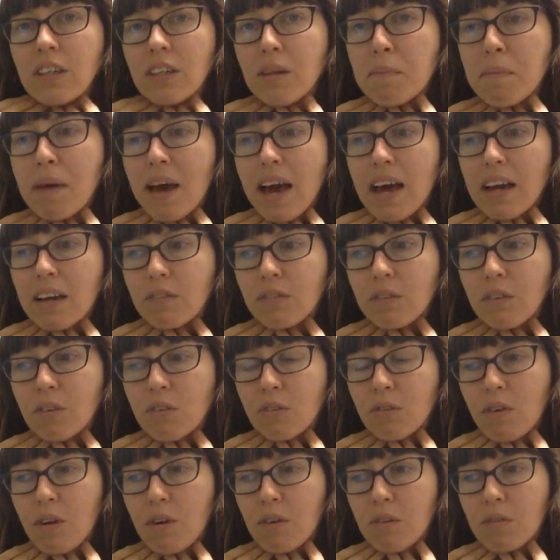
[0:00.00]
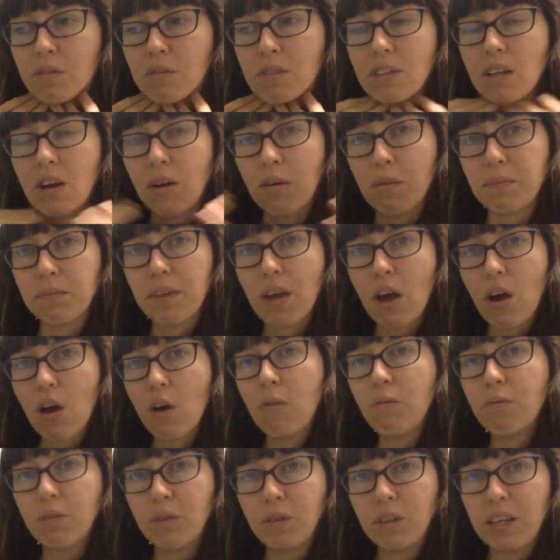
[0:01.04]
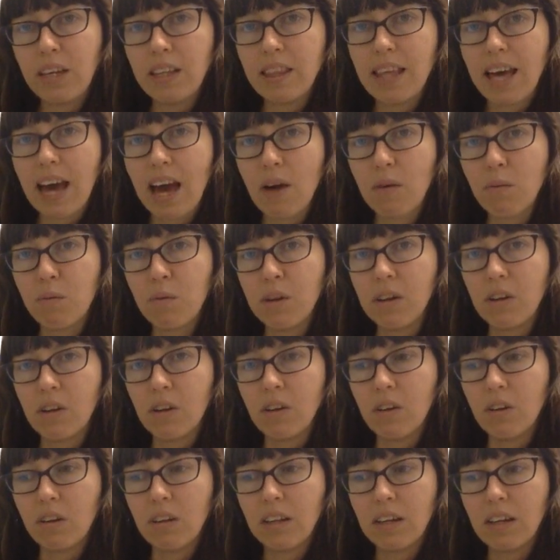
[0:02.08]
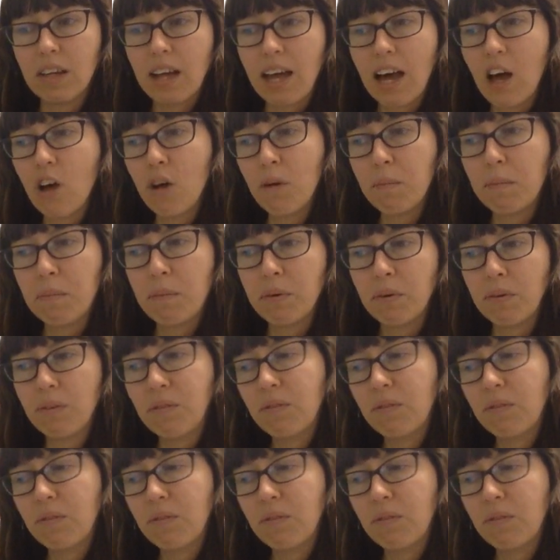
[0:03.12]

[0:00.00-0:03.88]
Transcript: in the back of your throat. So hopefully that will help